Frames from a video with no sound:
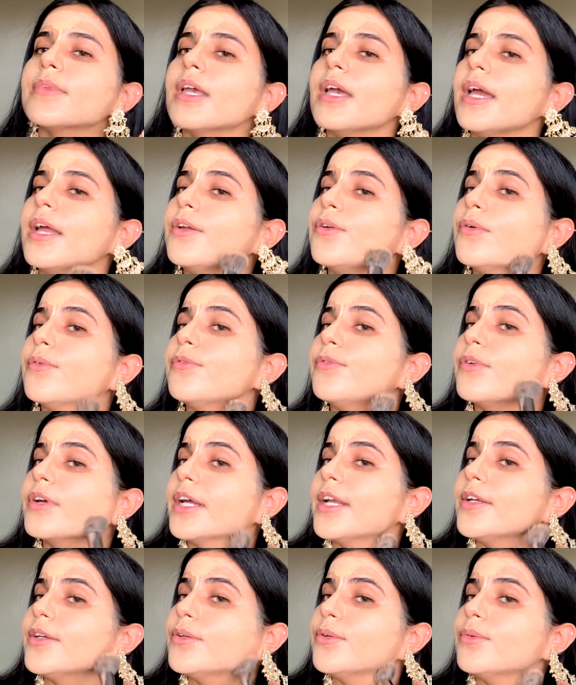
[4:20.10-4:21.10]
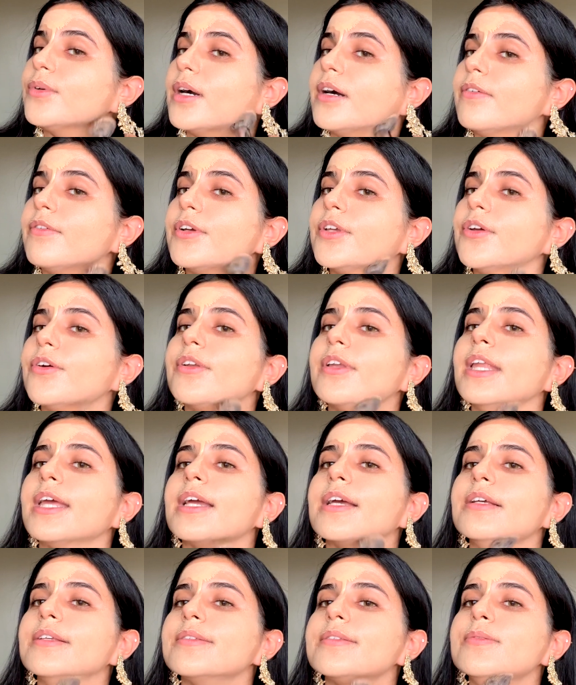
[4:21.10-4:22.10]
And don't forget to cover your
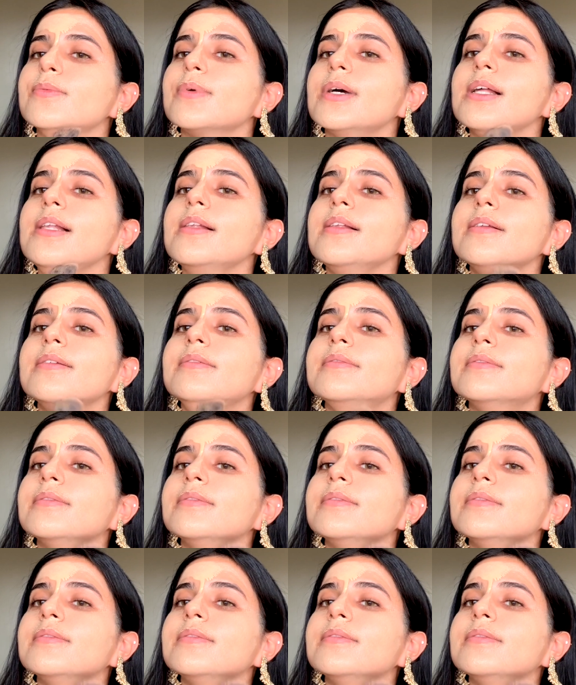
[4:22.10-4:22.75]
neck as well.